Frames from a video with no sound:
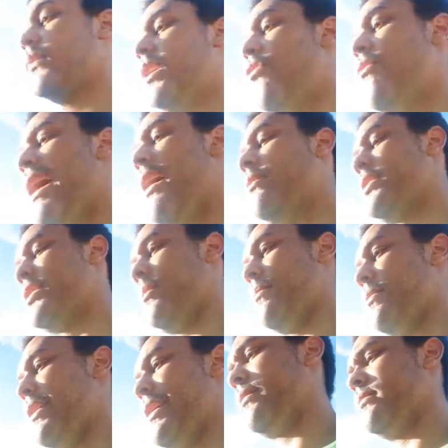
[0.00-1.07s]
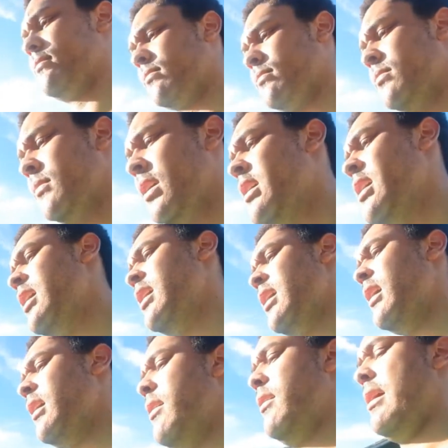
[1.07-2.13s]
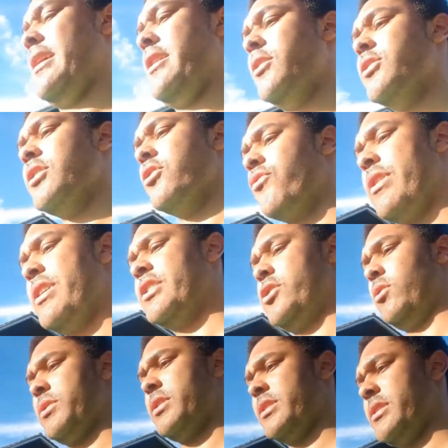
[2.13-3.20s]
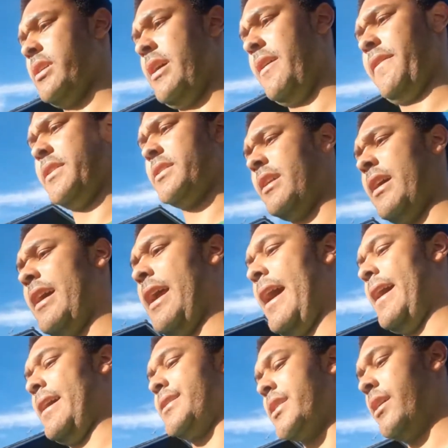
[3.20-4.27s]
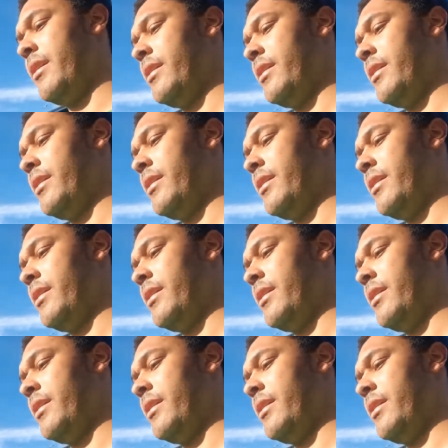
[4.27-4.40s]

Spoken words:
around something and using the resources that I had.